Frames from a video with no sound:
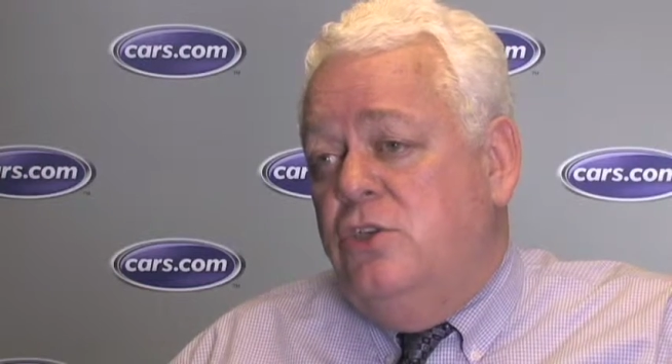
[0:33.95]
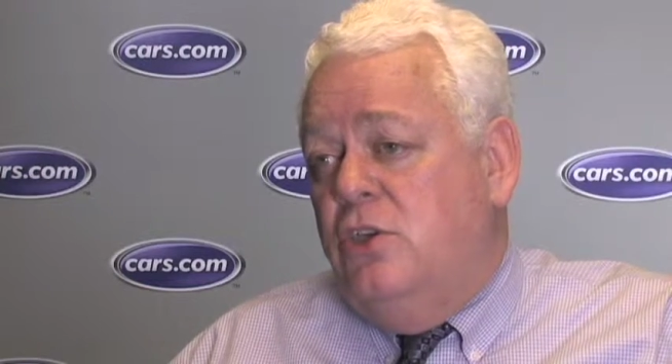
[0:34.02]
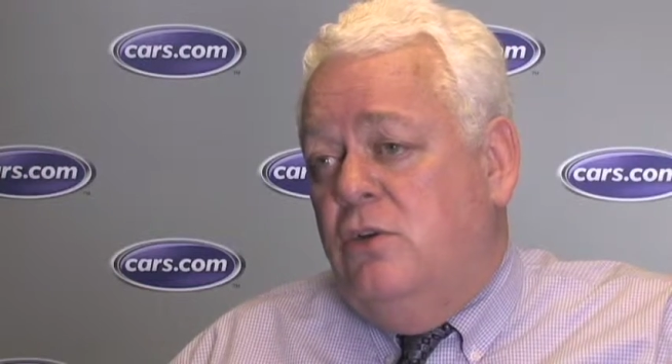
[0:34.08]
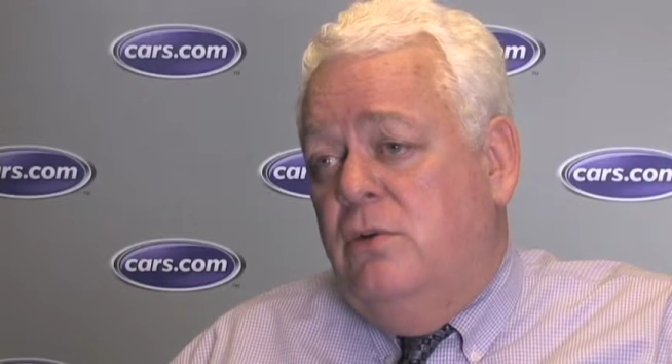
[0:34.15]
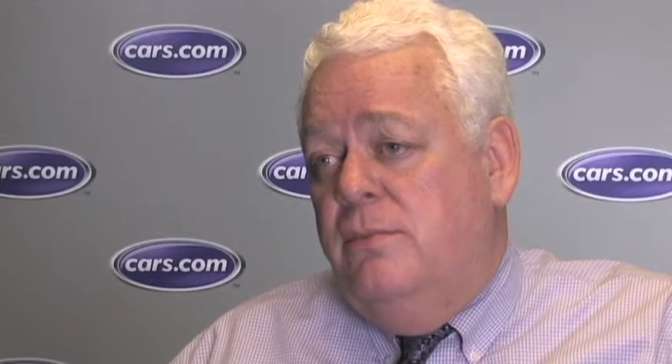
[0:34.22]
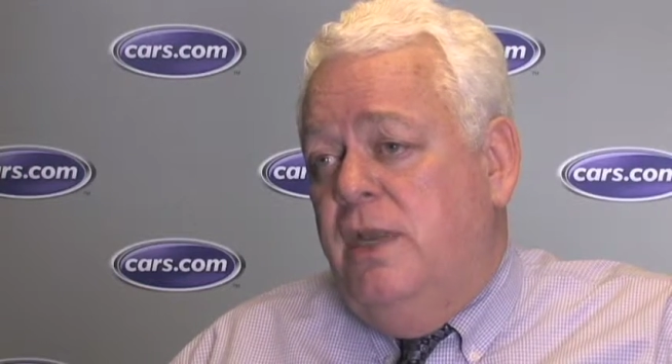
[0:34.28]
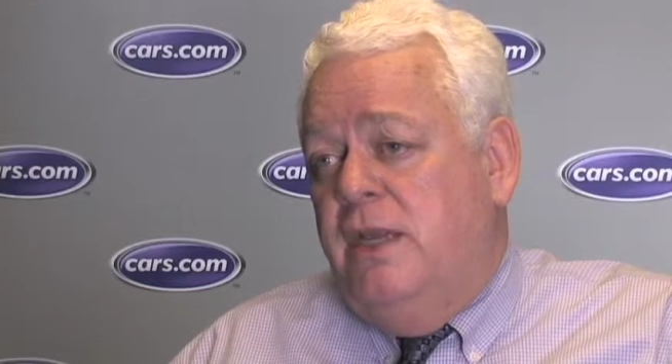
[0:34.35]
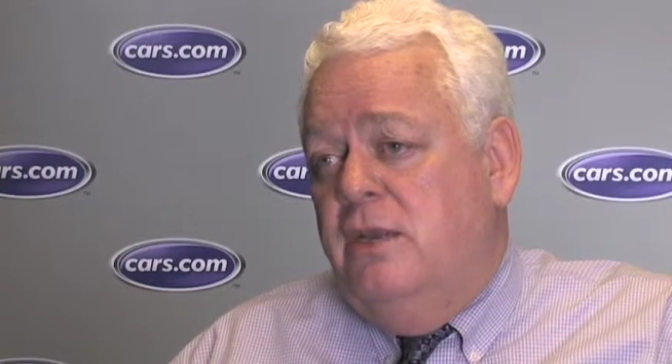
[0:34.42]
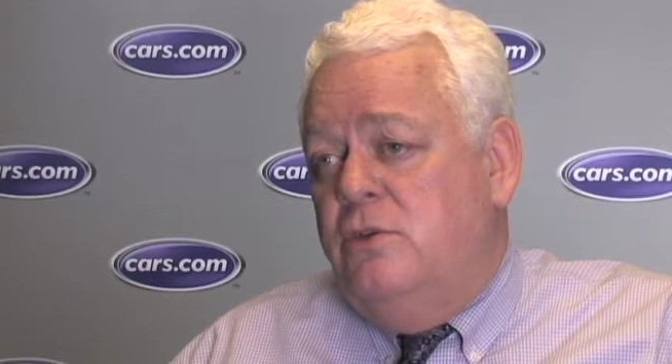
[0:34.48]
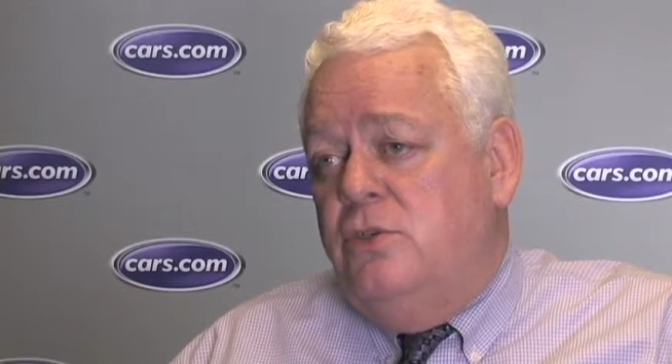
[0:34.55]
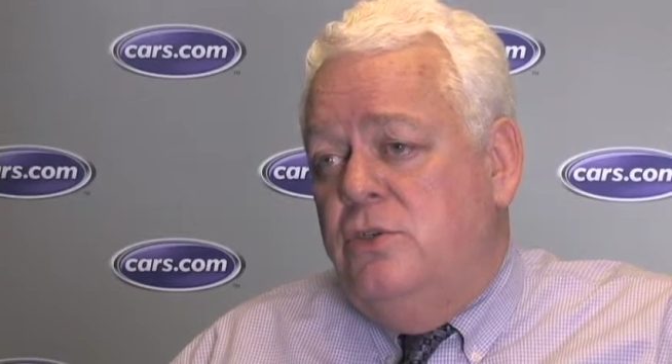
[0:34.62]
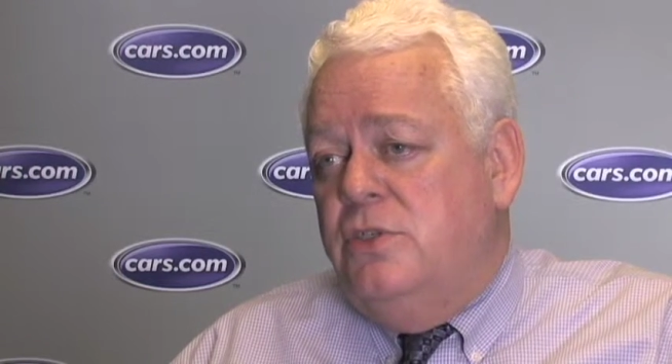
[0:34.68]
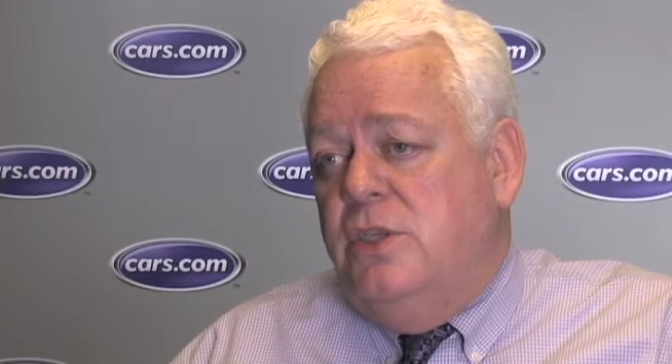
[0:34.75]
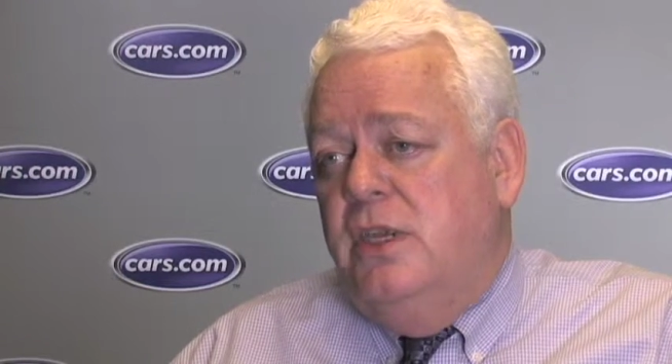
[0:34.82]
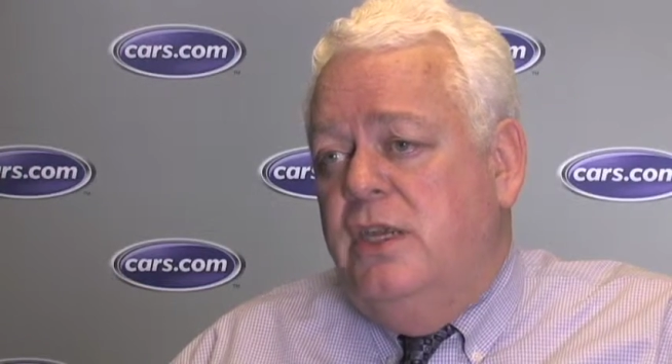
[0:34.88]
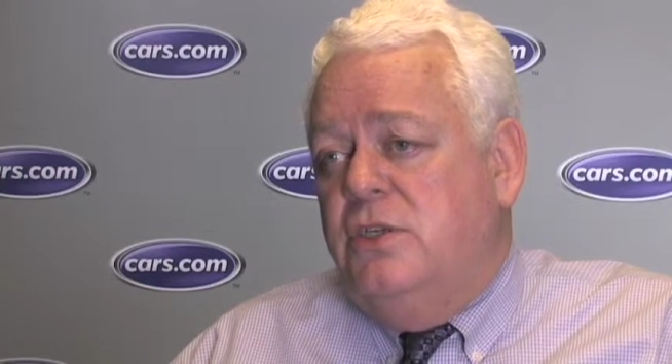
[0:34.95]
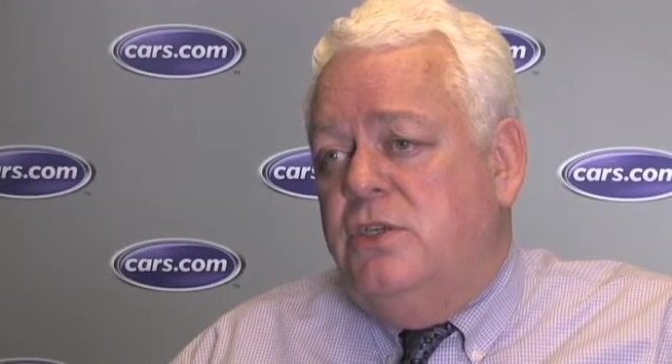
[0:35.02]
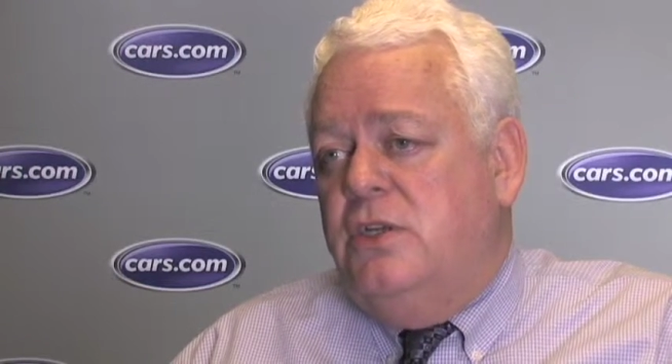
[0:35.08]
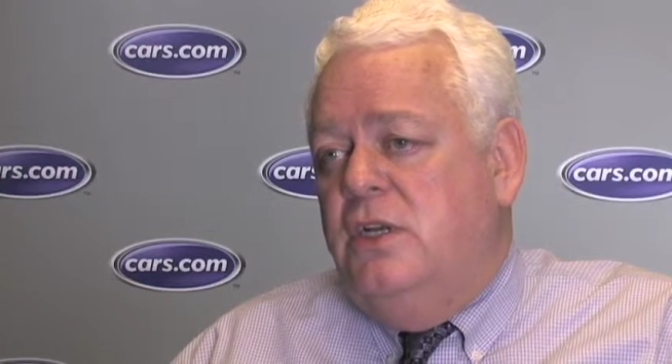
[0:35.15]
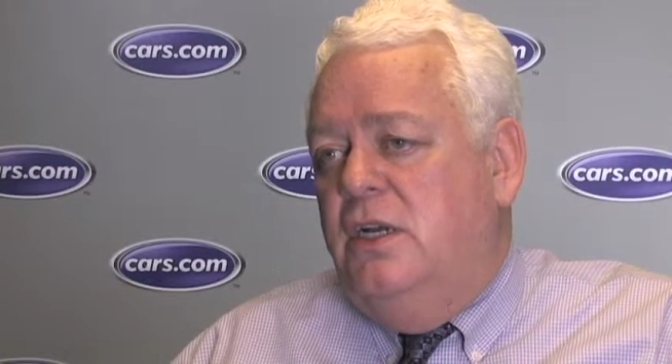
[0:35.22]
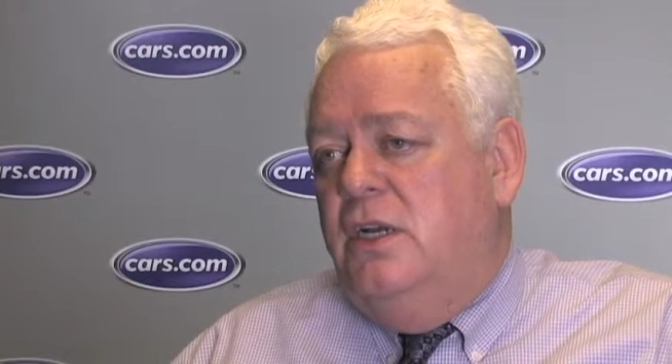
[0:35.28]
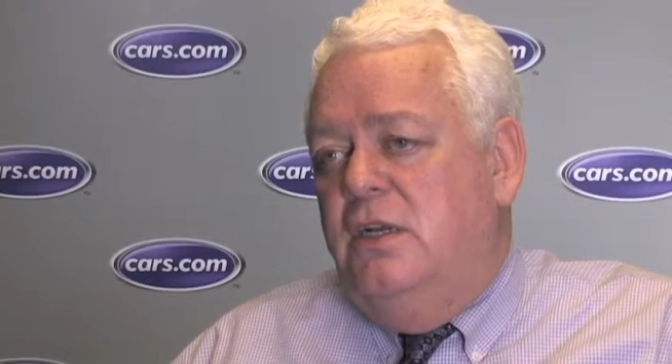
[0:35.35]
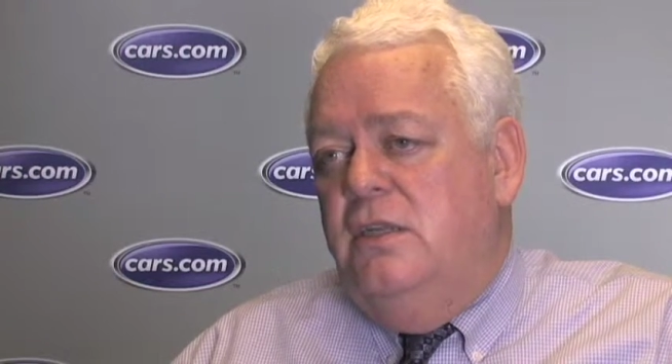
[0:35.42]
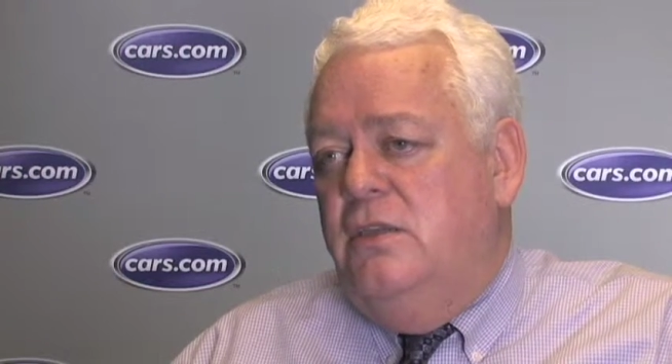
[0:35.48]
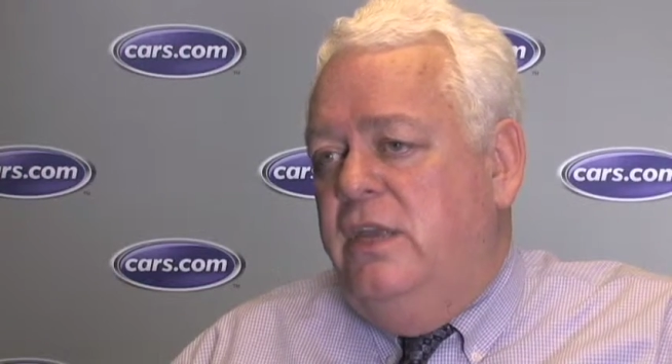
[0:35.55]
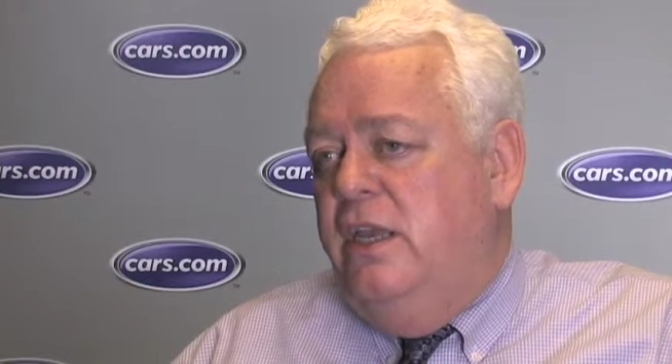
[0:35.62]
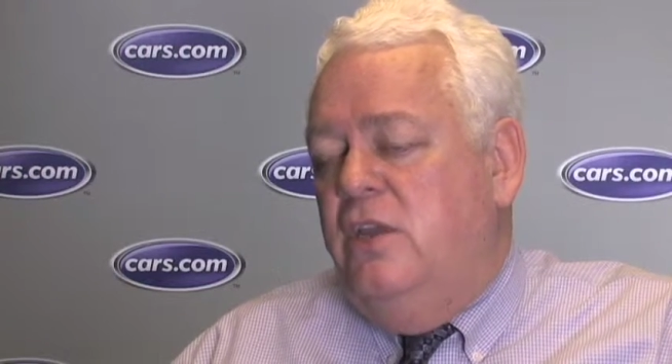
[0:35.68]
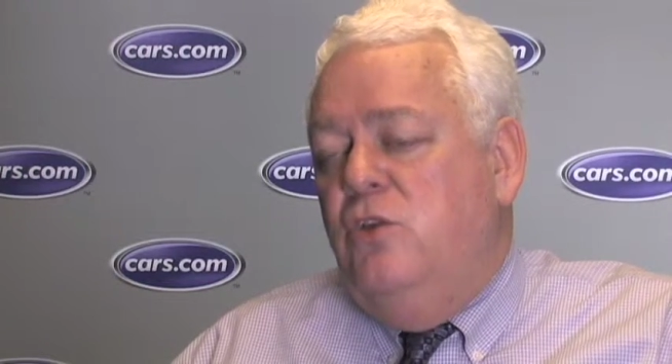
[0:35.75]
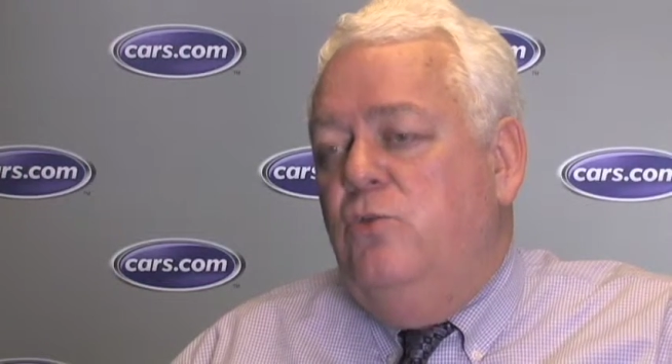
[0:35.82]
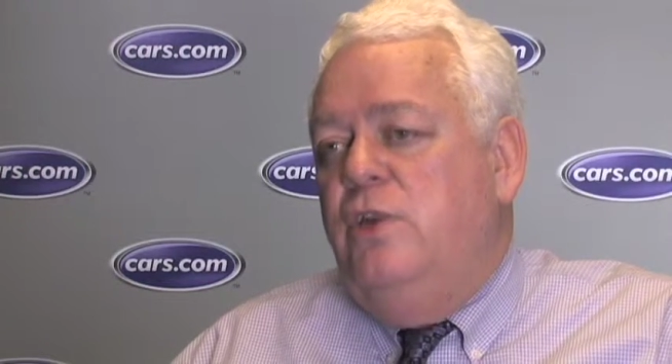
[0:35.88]
general manager's desk uh,
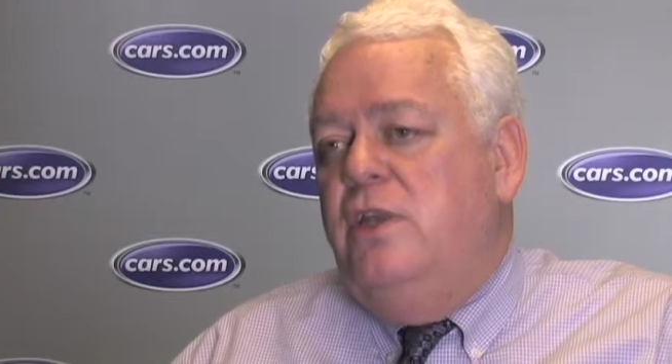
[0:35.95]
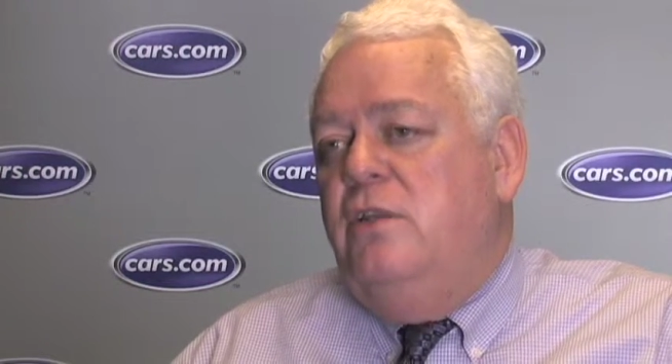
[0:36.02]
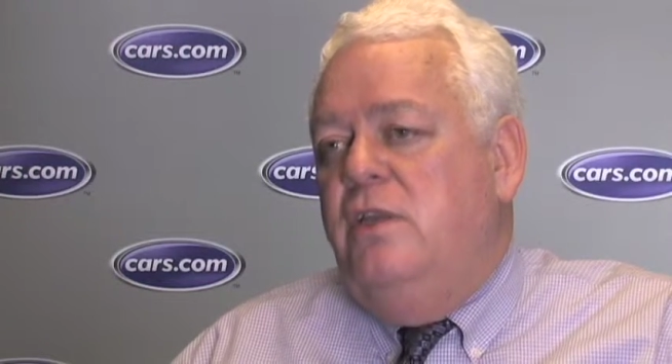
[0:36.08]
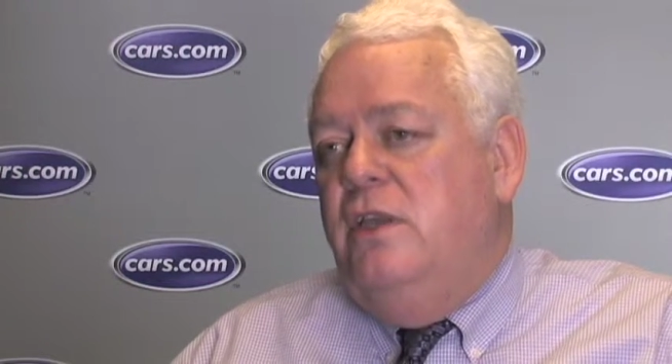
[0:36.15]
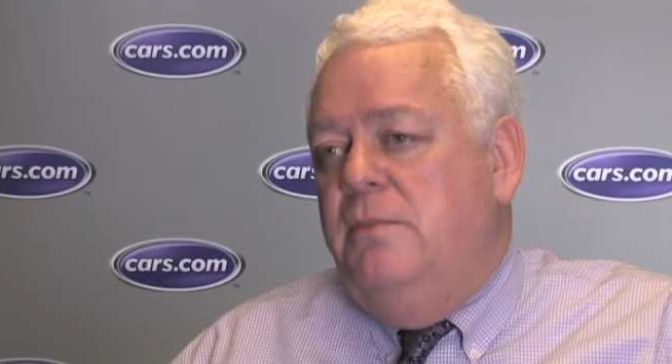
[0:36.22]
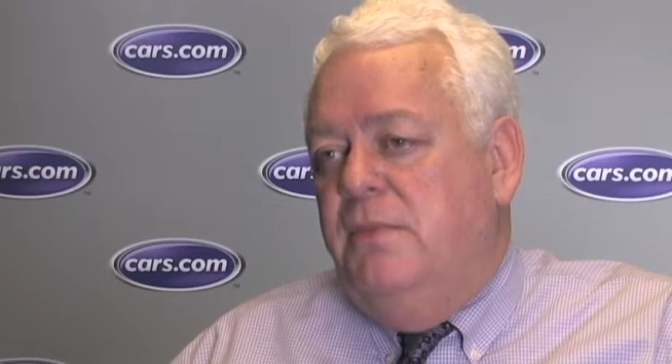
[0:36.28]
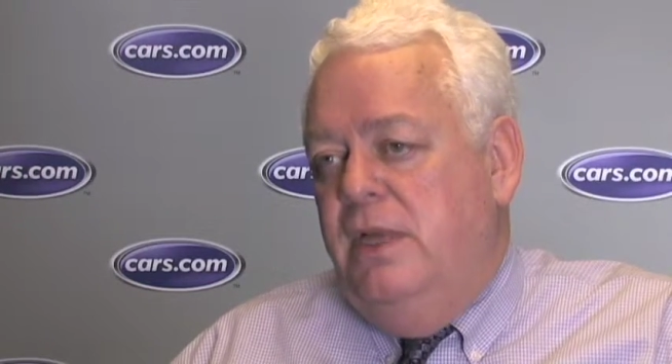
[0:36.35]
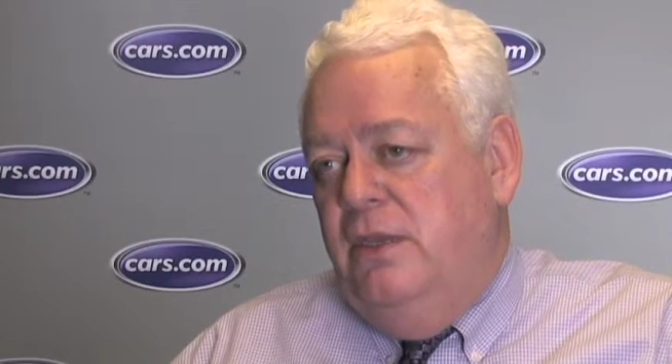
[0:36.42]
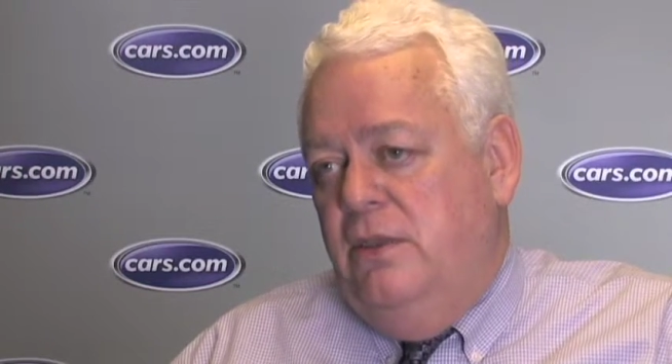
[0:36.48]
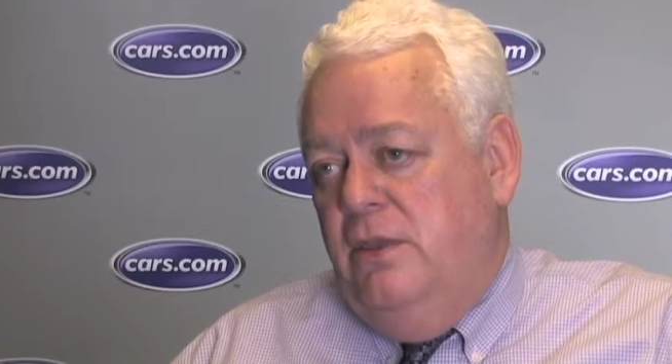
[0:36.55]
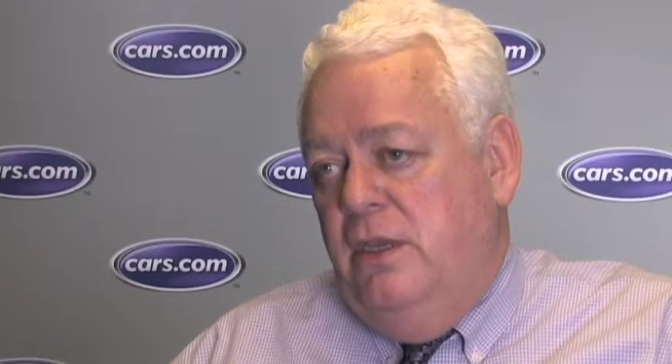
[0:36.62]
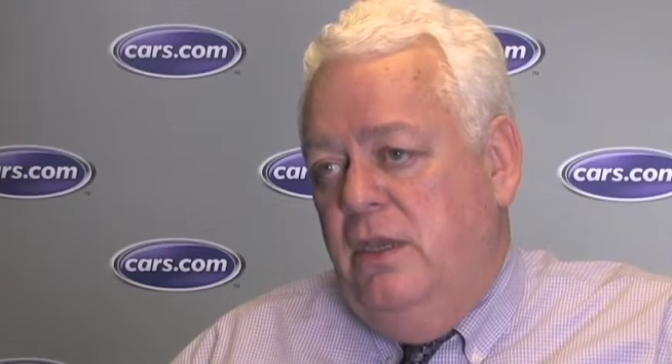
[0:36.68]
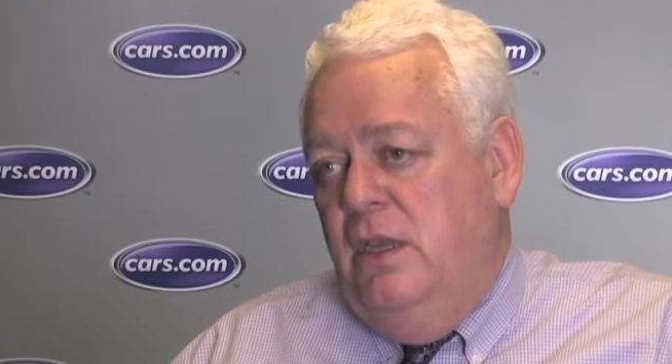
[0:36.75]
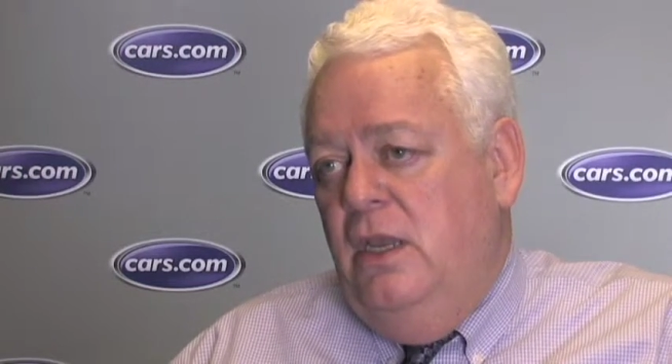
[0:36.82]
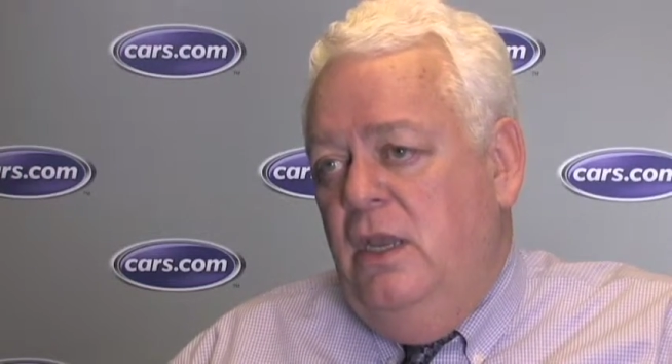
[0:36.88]
daily, weekly, and monthly